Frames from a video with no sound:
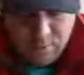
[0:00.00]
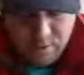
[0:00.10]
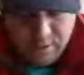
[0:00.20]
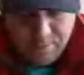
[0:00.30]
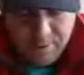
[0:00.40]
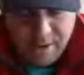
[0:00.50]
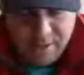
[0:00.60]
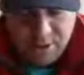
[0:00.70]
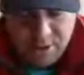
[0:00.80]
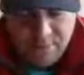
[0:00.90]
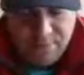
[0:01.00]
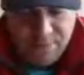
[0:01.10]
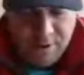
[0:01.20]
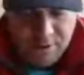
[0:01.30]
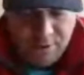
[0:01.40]
What does a passionate
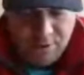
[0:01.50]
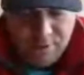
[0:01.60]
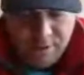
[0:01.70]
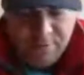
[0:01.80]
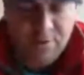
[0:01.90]
follower of